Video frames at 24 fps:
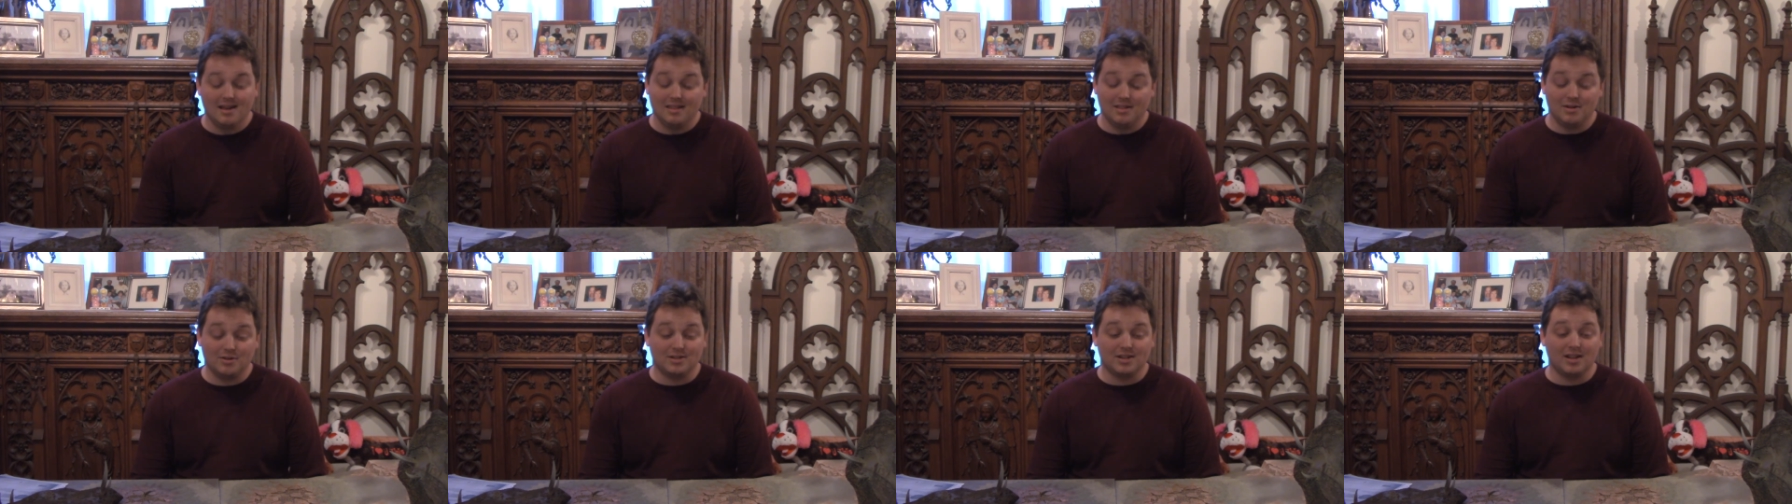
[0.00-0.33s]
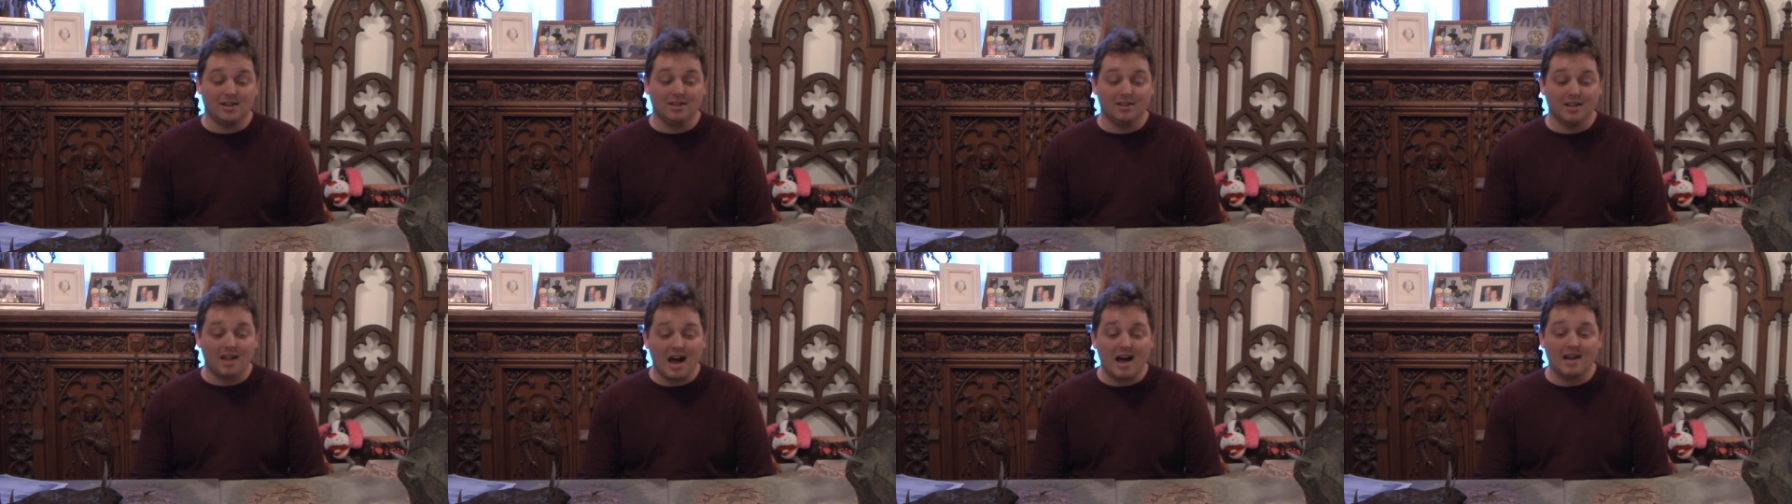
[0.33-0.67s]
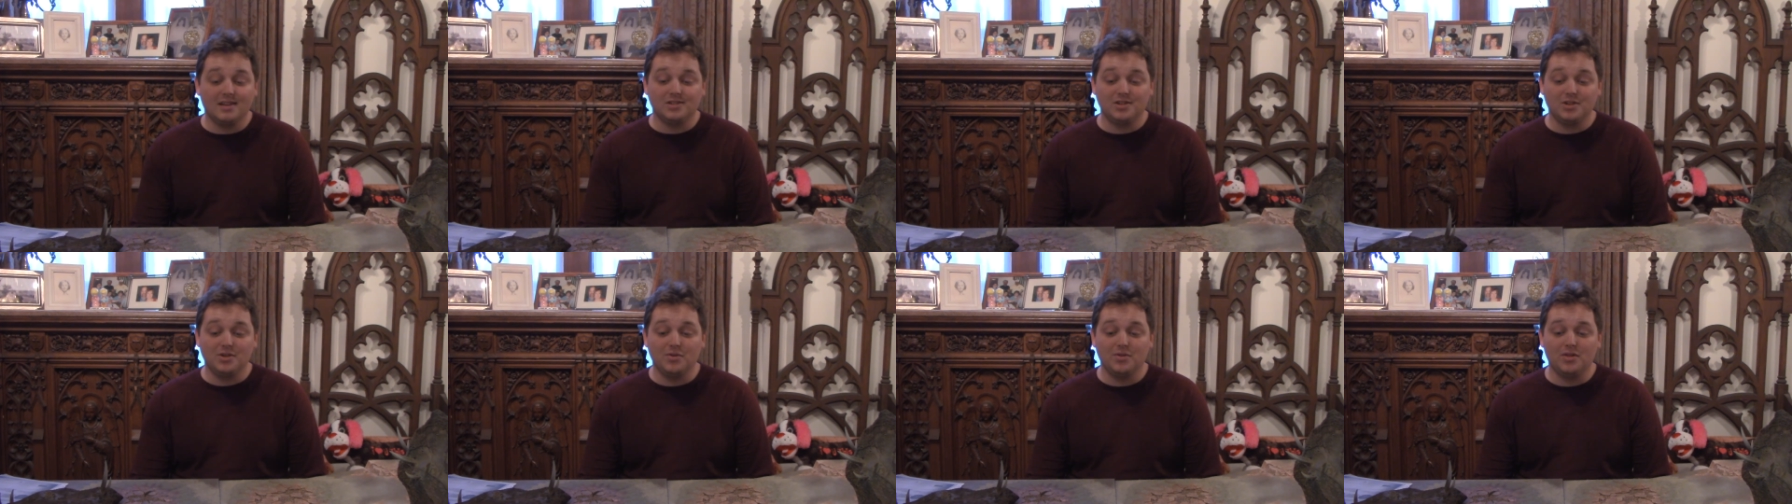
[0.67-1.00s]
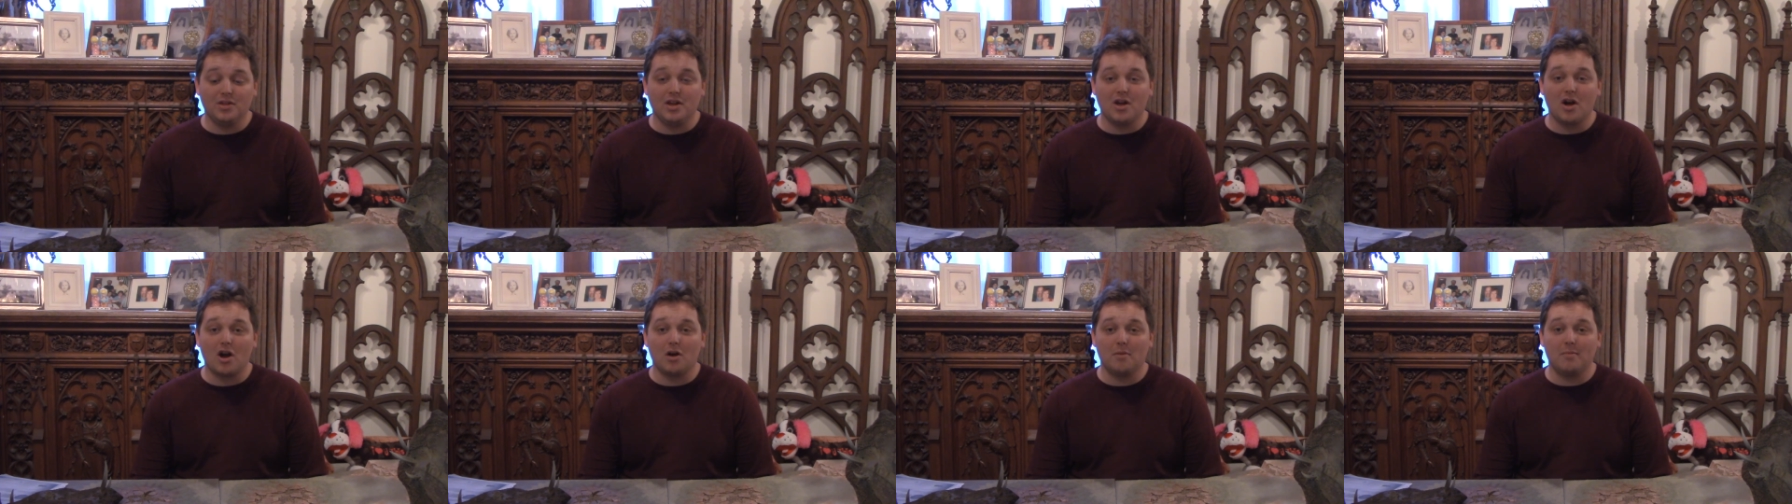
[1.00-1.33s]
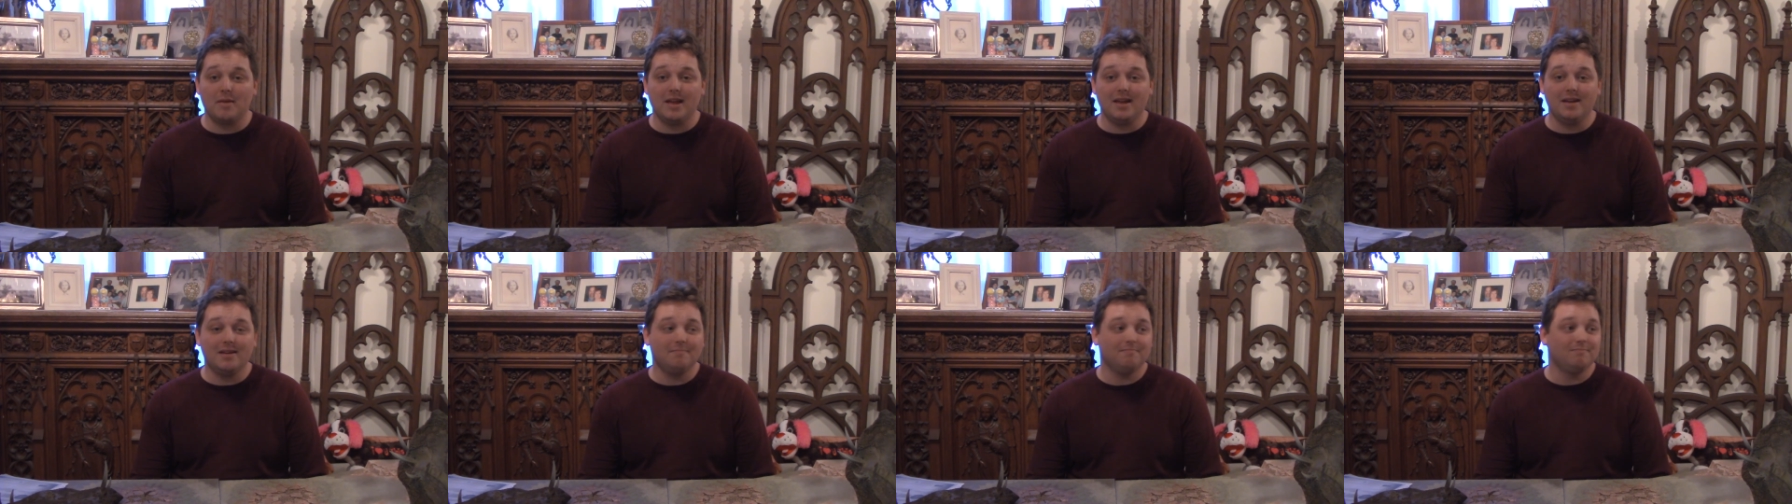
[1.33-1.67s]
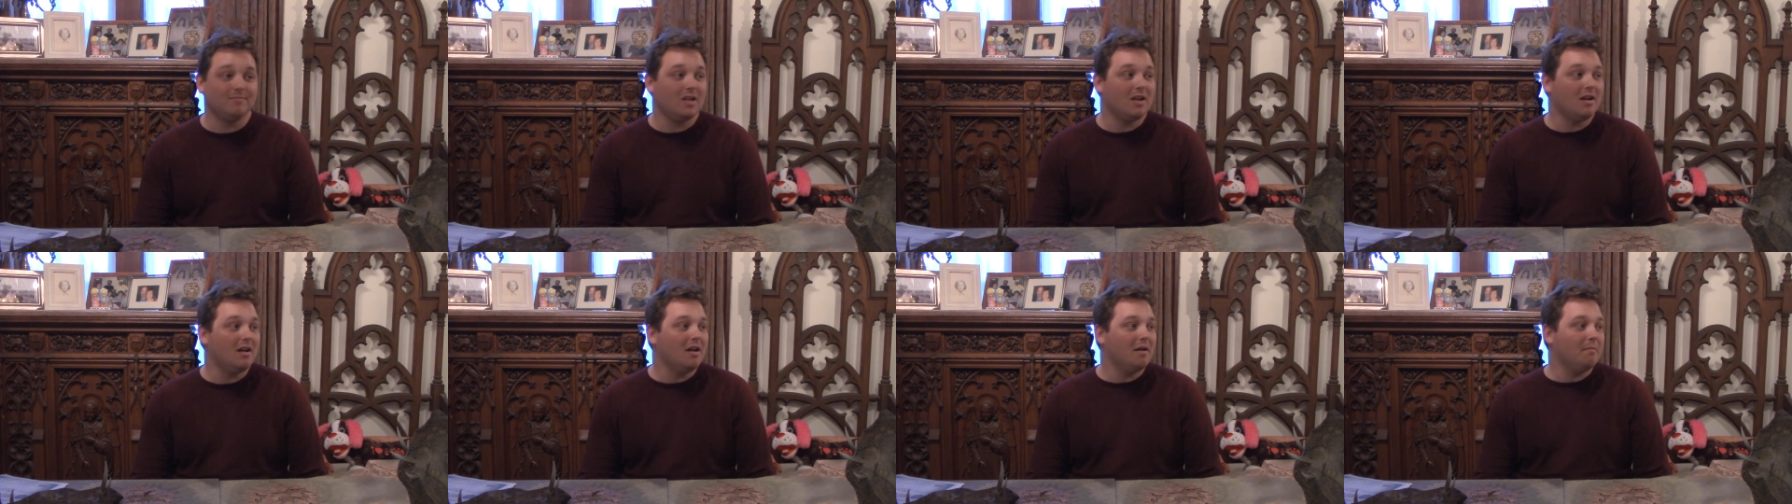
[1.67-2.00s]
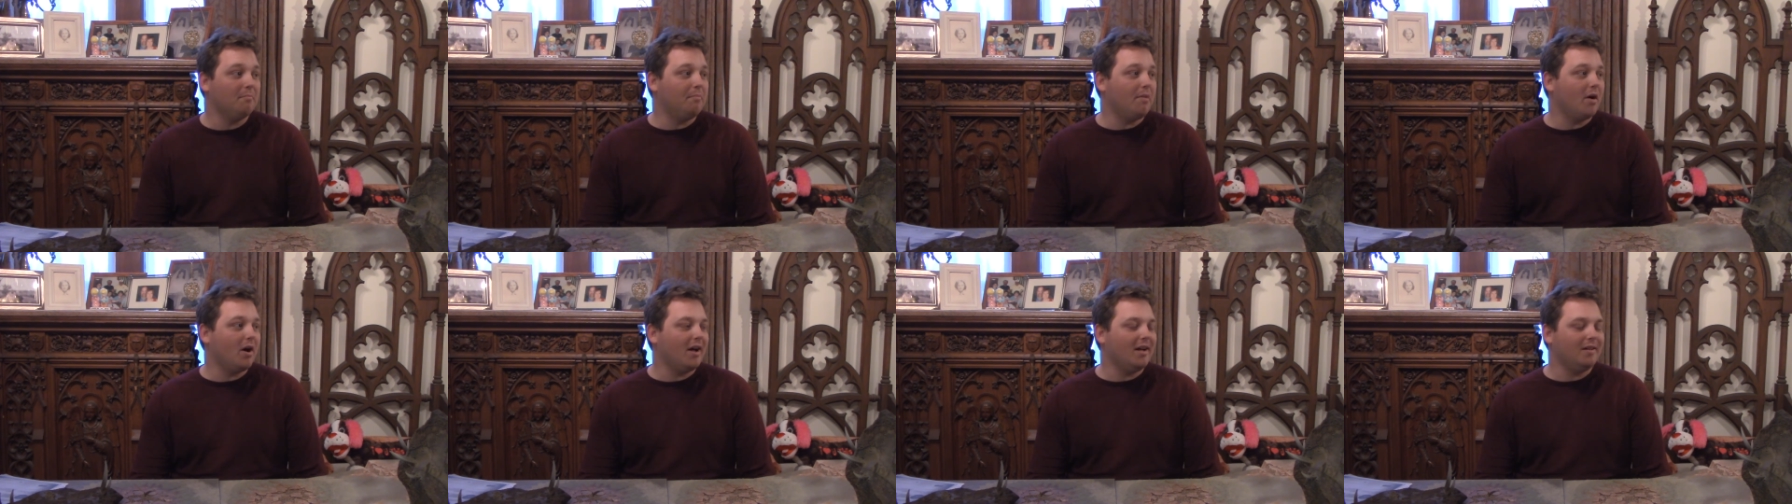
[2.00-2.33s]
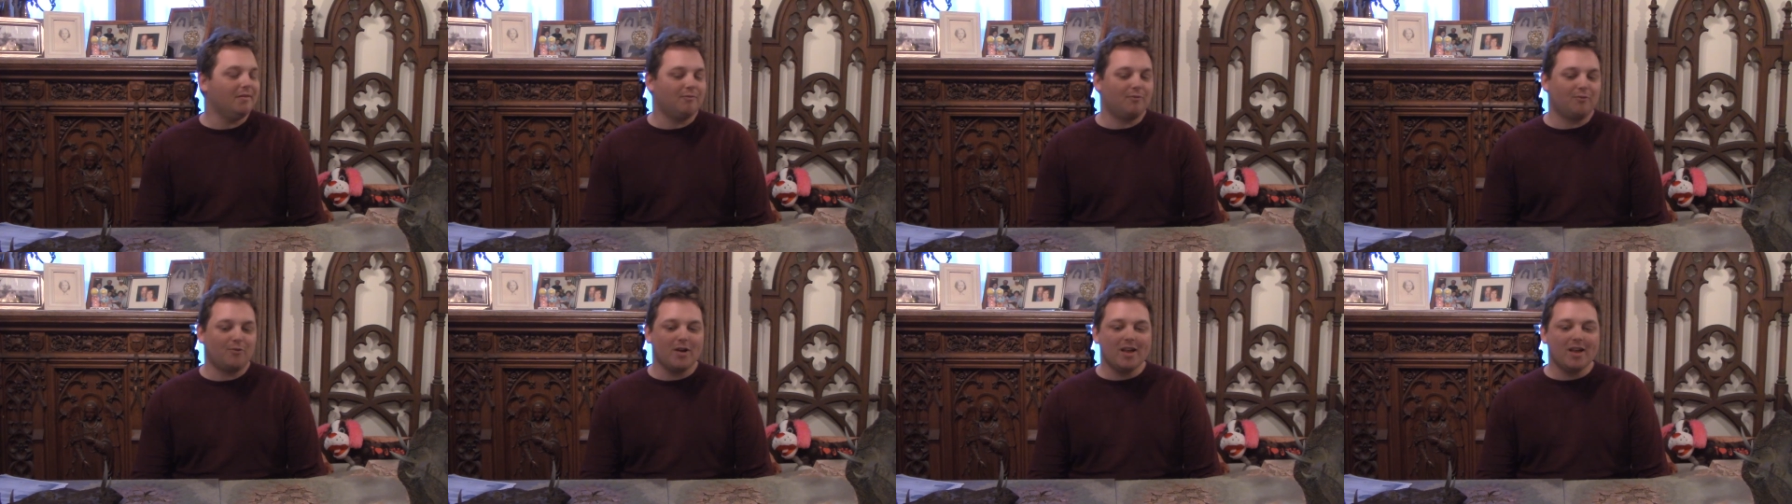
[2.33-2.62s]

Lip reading: There's a lot to the army, but